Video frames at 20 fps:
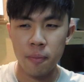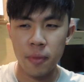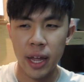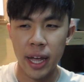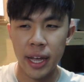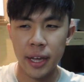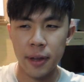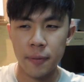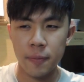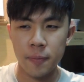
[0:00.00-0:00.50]

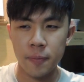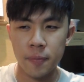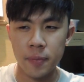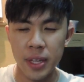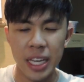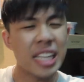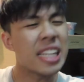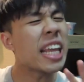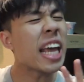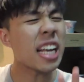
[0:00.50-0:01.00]
Like,
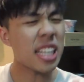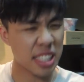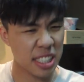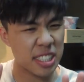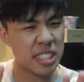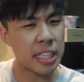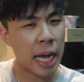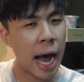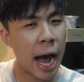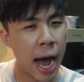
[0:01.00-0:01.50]
it takes
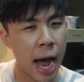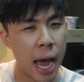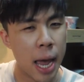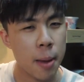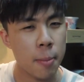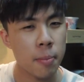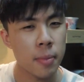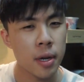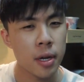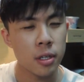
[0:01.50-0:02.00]
us
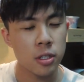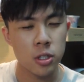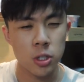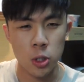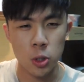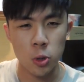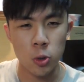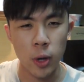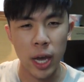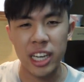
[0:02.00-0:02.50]
time
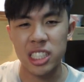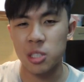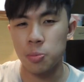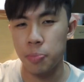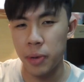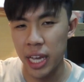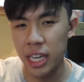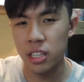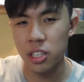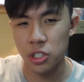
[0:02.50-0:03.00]
to
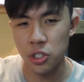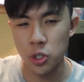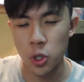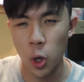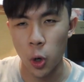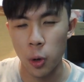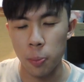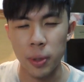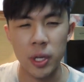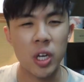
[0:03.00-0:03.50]
explain the
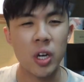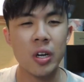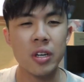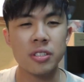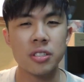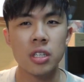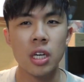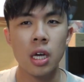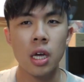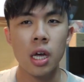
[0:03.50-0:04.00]
story
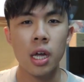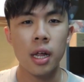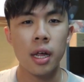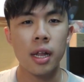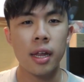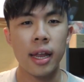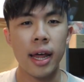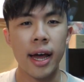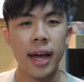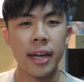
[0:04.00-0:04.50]
because
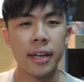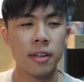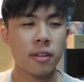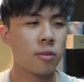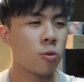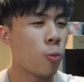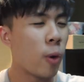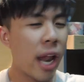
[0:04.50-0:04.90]
like,